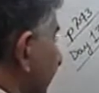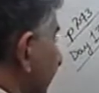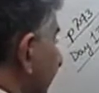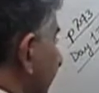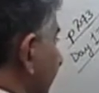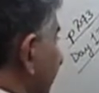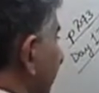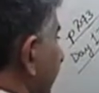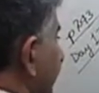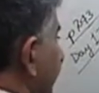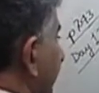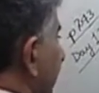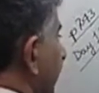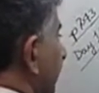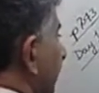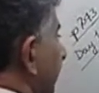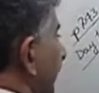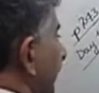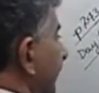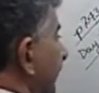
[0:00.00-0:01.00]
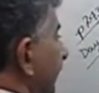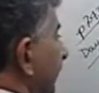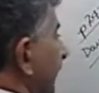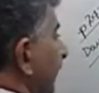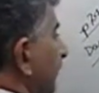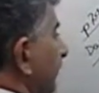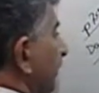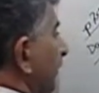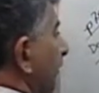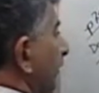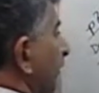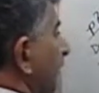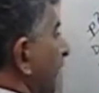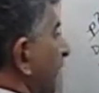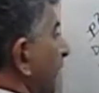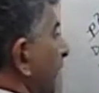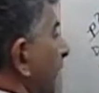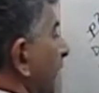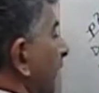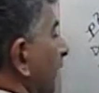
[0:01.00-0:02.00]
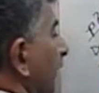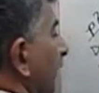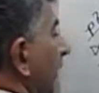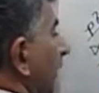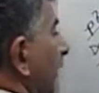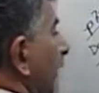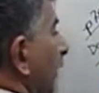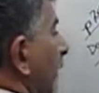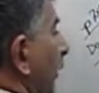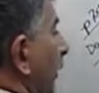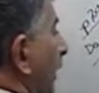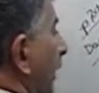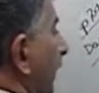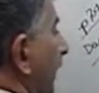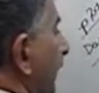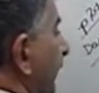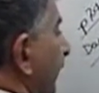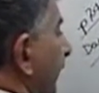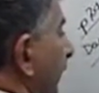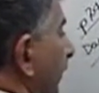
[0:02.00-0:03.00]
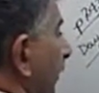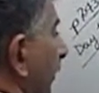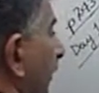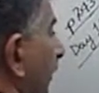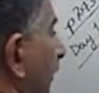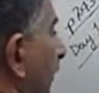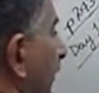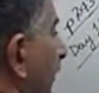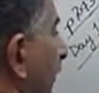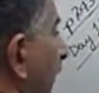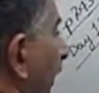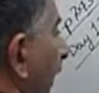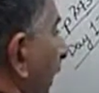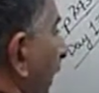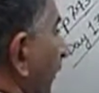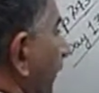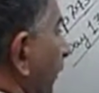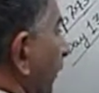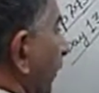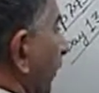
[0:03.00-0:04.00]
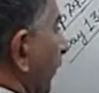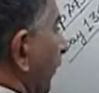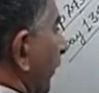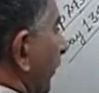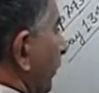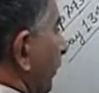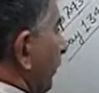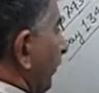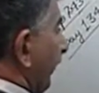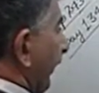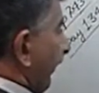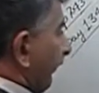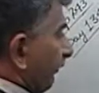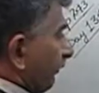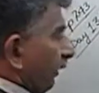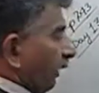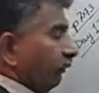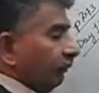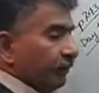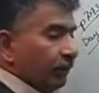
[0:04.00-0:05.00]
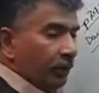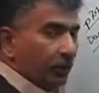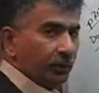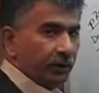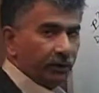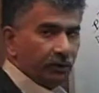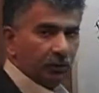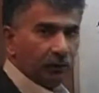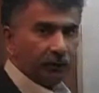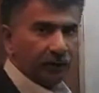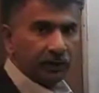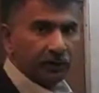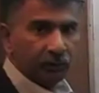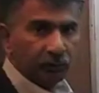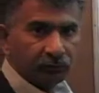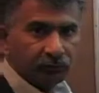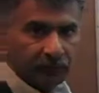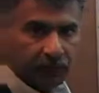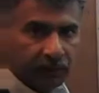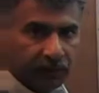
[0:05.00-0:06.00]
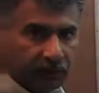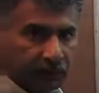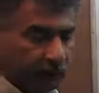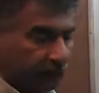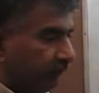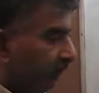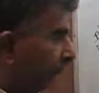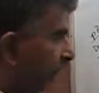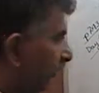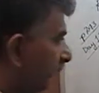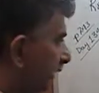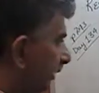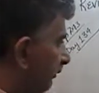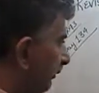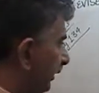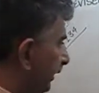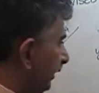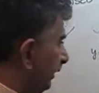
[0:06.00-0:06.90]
let's, let's start with the very simplest one, which is y is equal to absolute value of x. Now we already know what it looks like. We have done it many